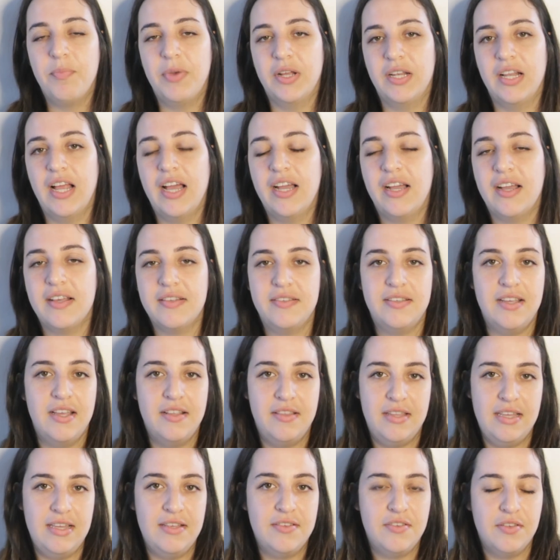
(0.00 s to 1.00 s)
But like I
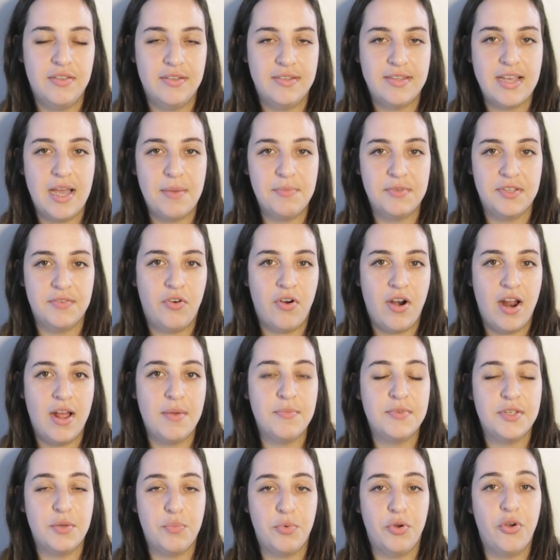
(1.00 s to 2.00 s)
said, these are the types of
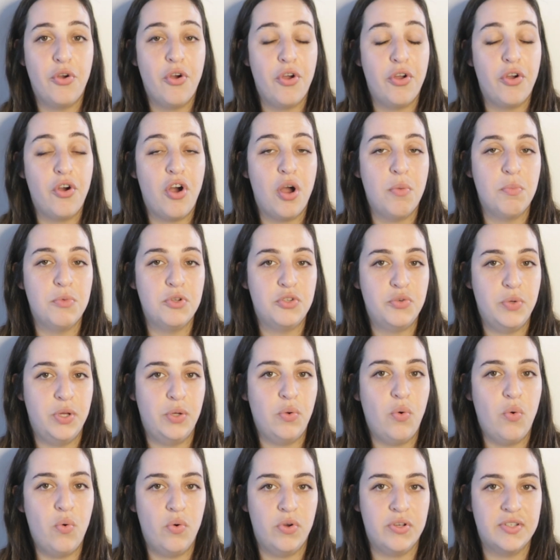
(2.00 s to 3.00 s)
crimes that were going on
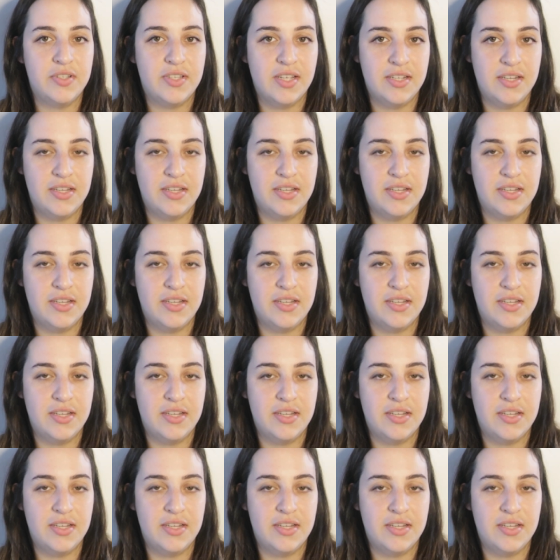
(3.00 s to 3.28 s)
between August and